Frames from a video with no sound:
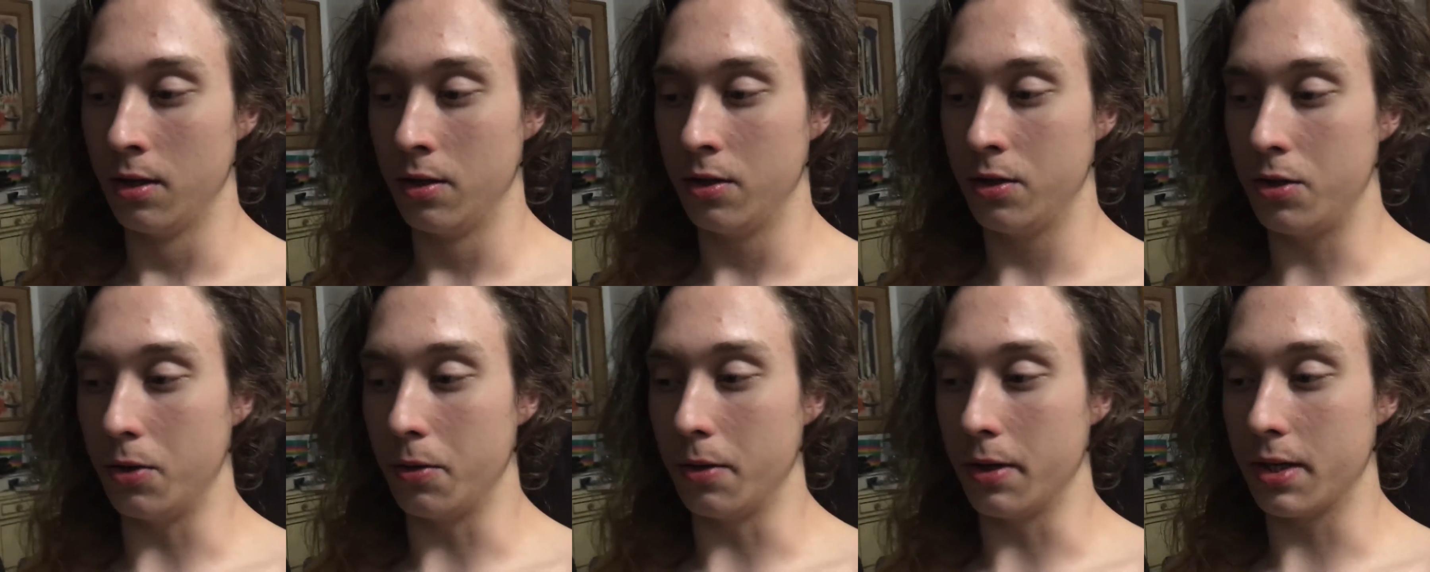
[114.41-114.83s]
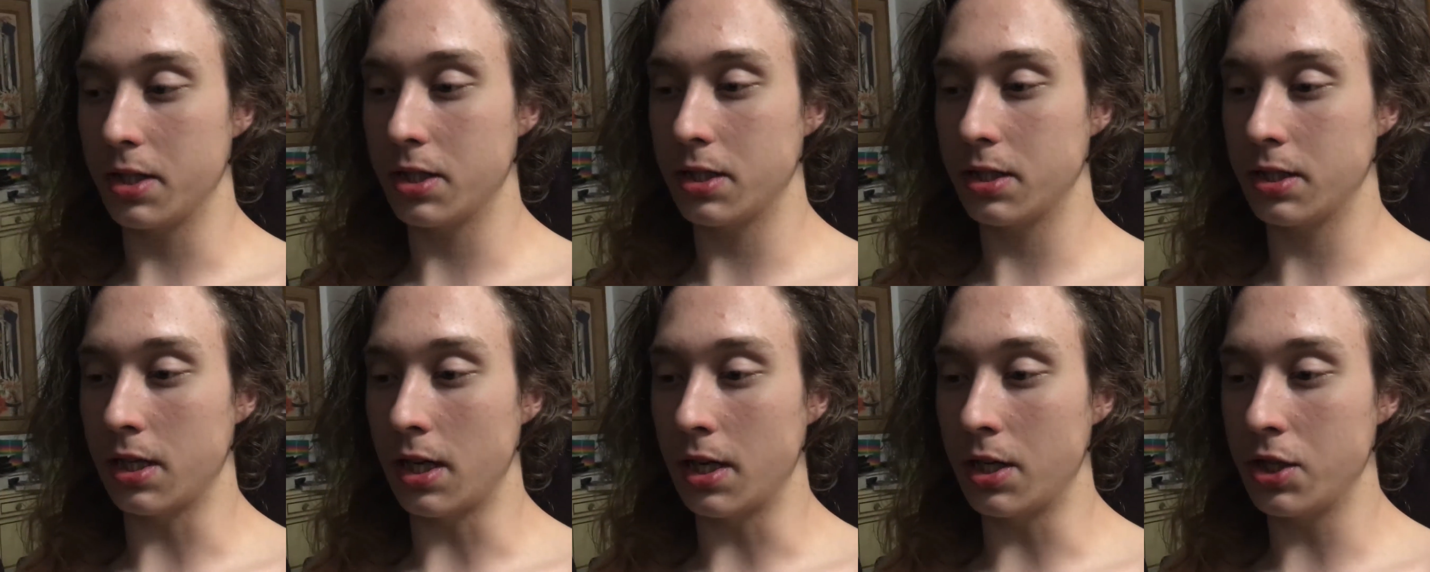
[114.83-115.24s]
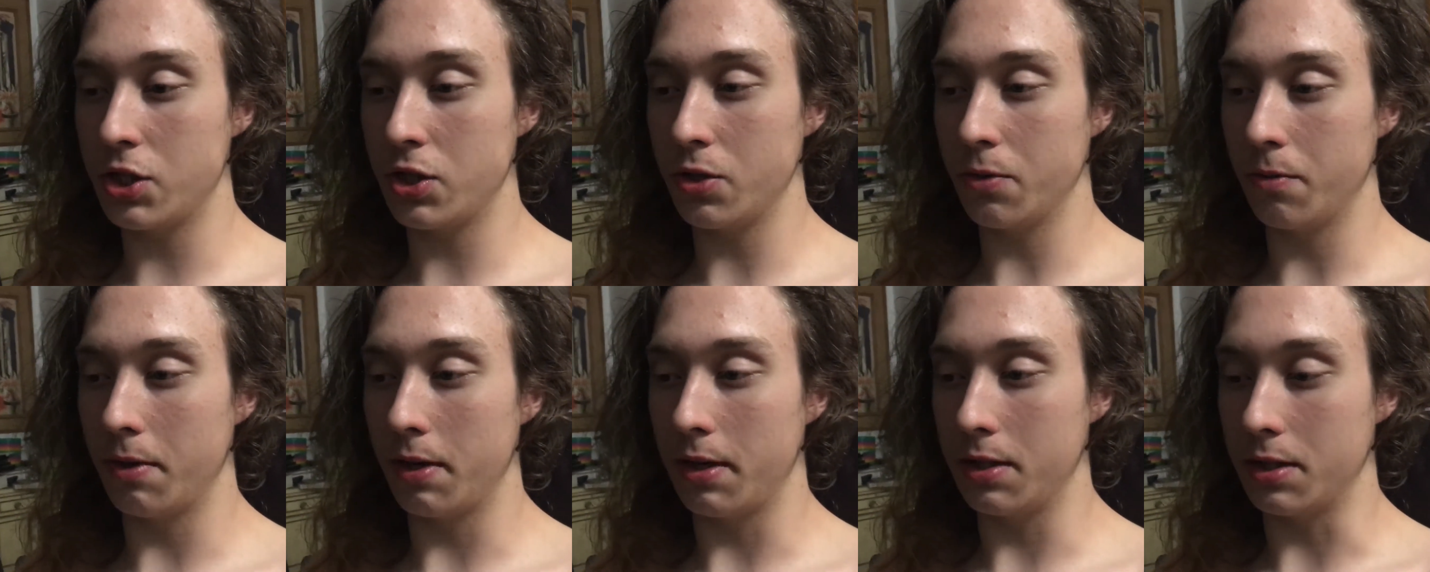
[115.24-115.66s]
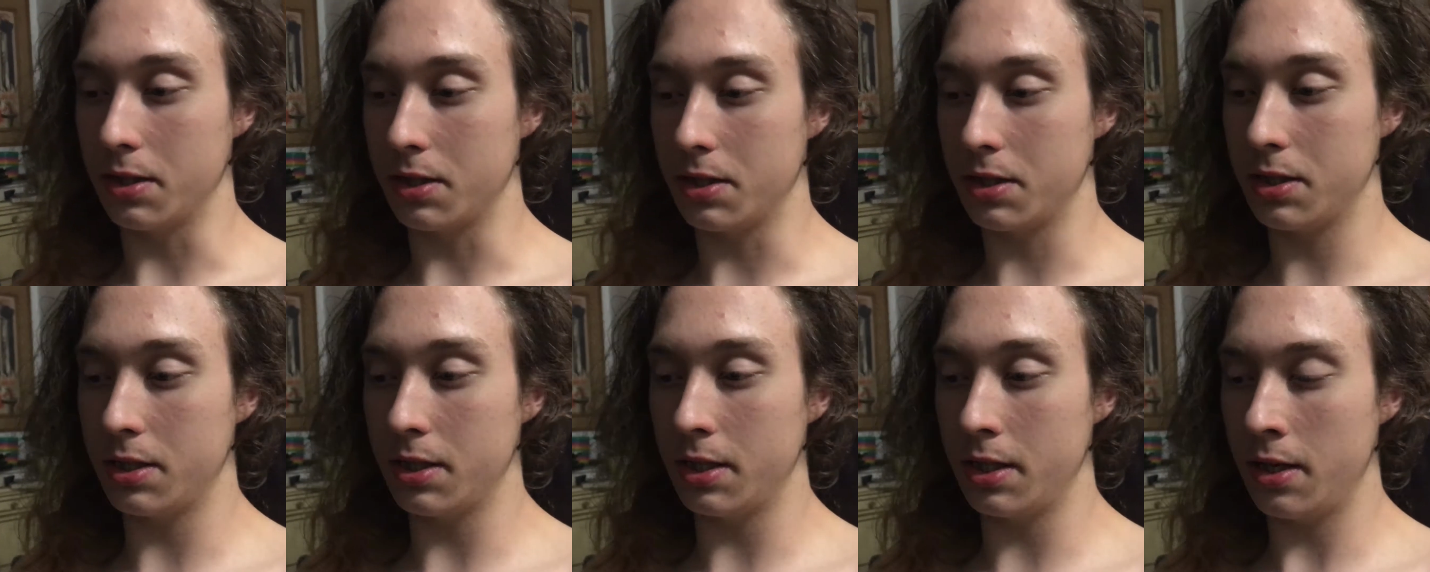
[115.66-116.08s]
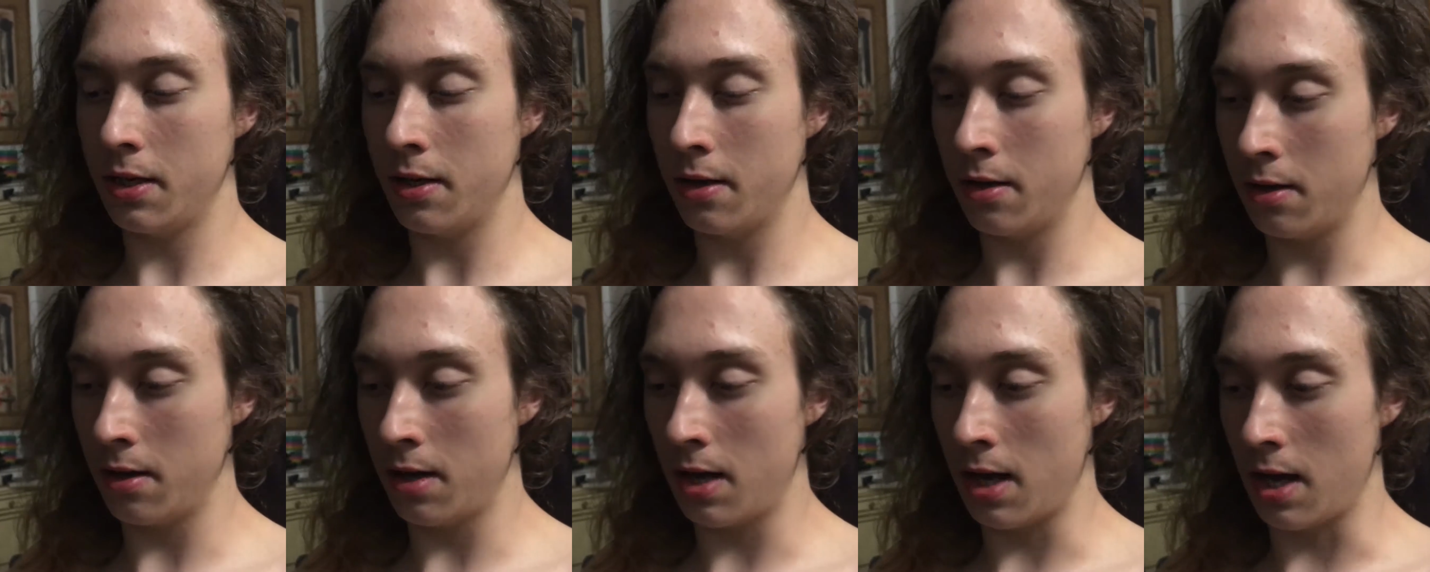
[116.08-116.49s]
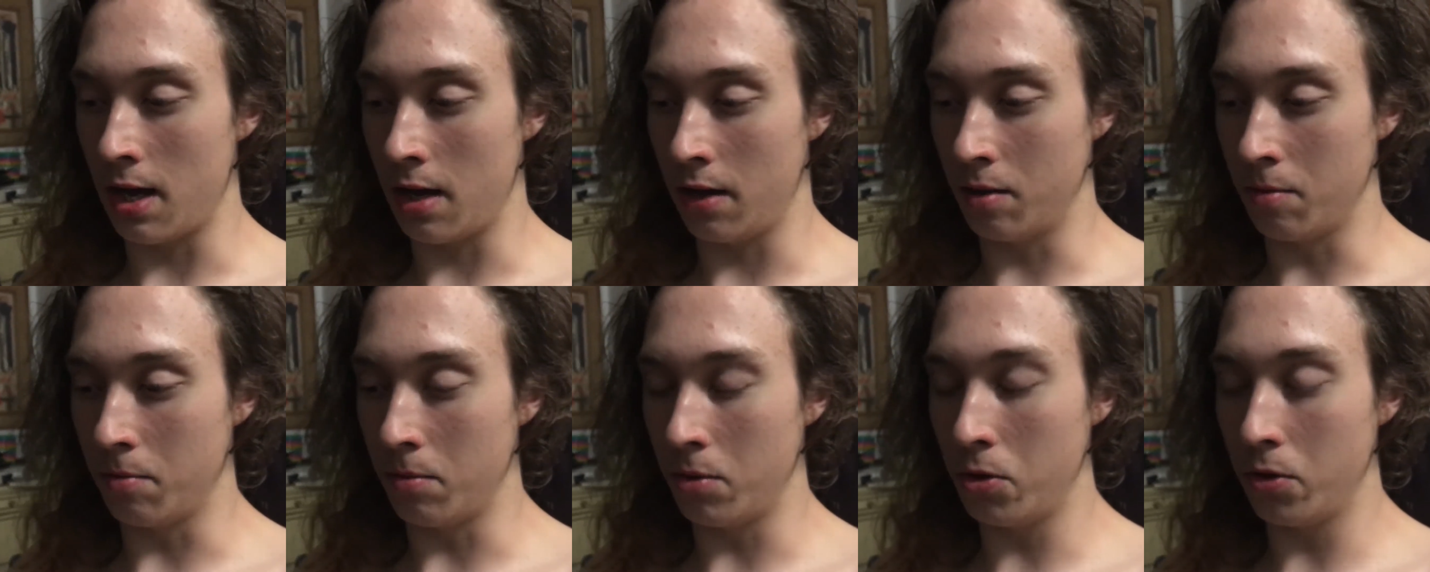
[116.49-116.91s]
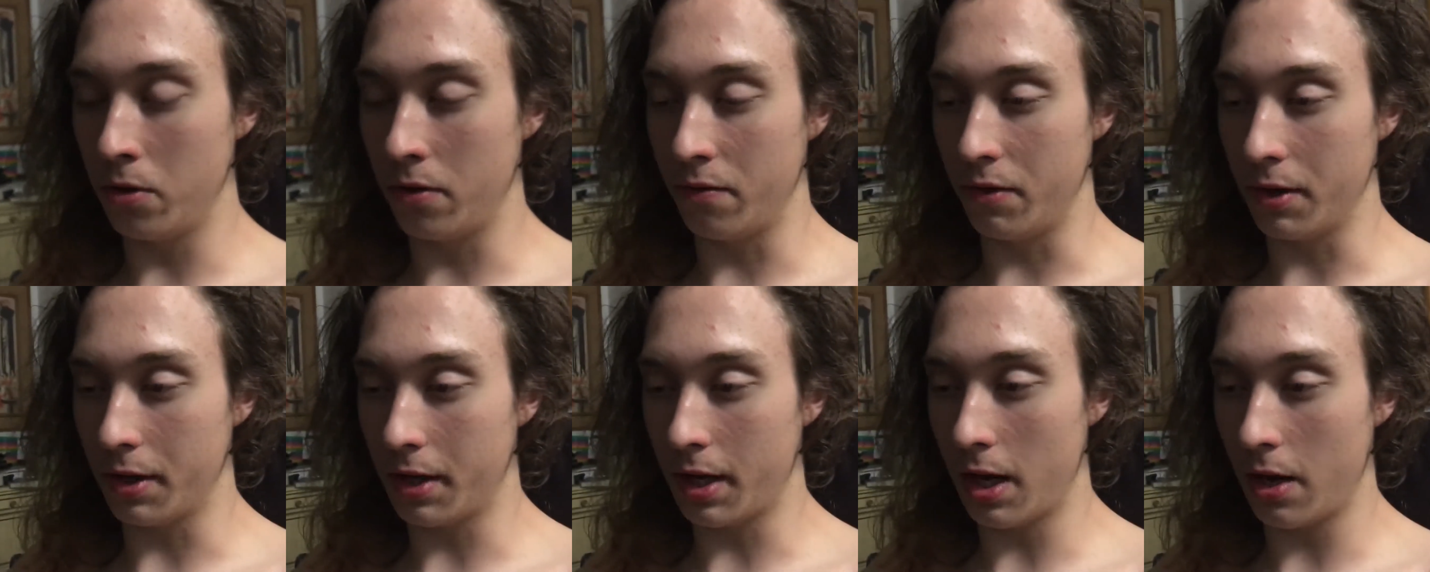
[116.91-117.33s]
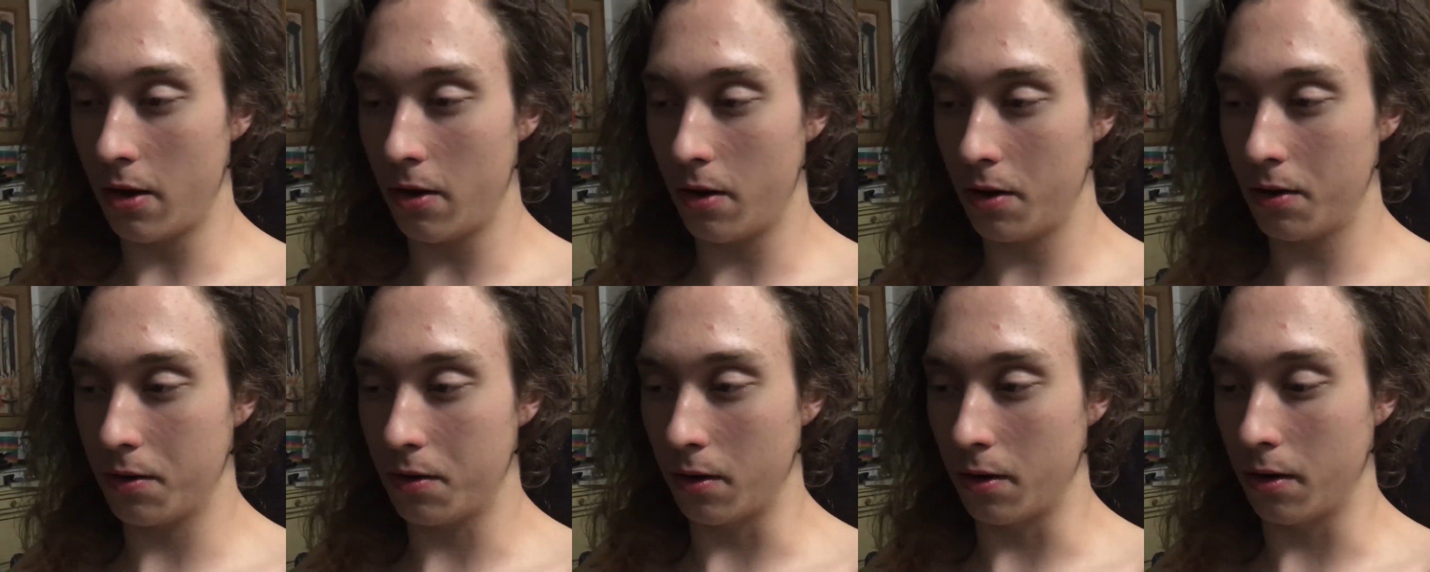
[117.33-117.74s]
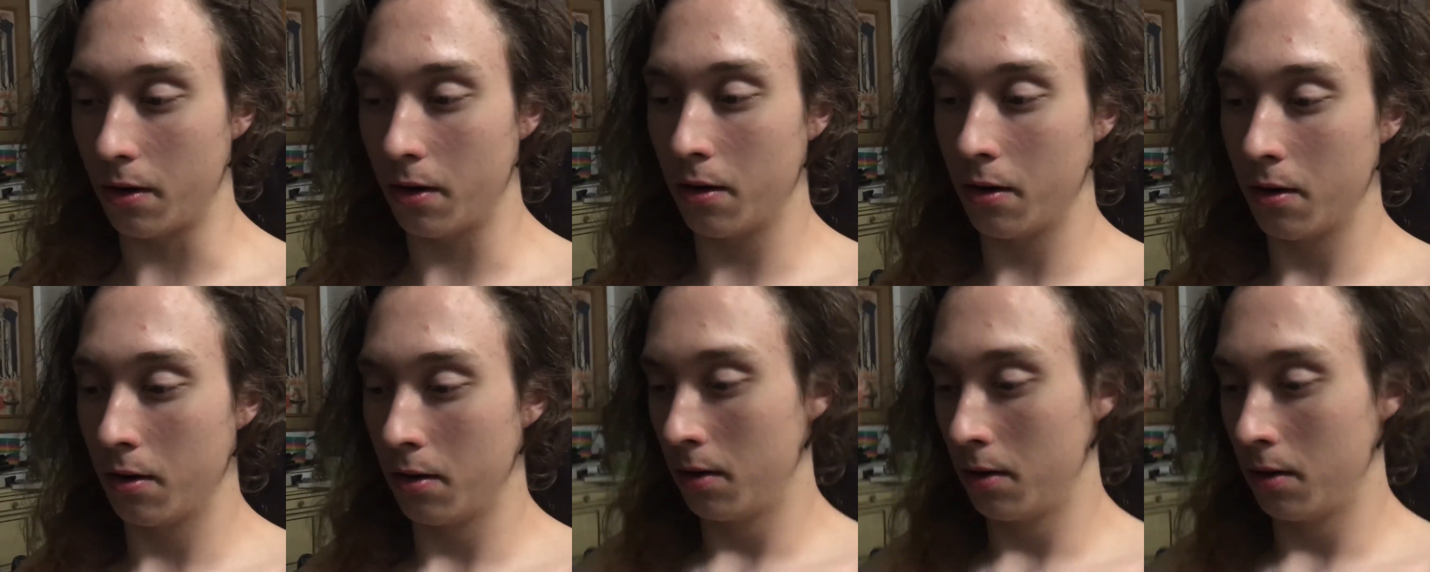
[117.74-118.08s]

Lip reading: to accentuate the scene and the mood of the character,